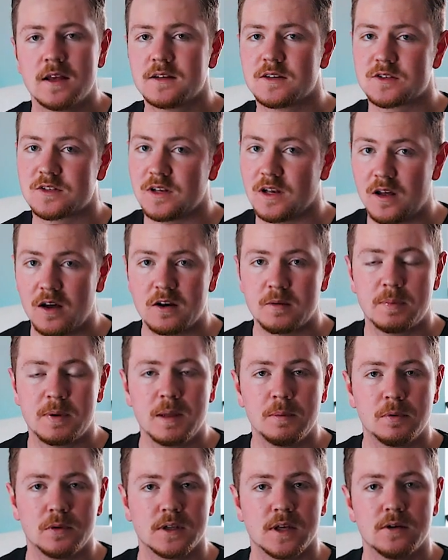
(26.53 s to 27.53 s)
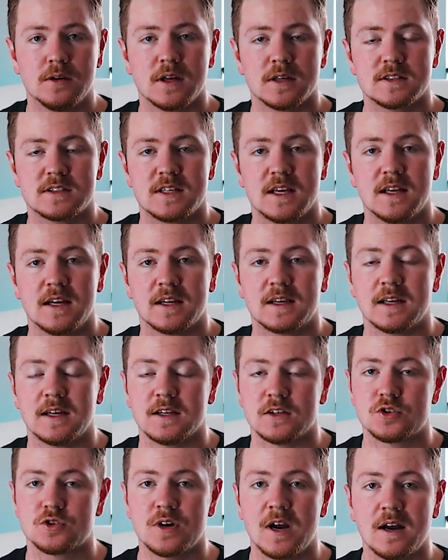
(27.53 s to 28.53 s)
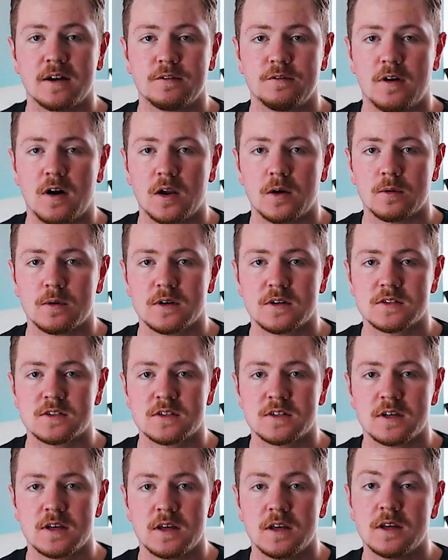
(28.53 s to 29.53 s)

There's a lot of people now that say they can attract followers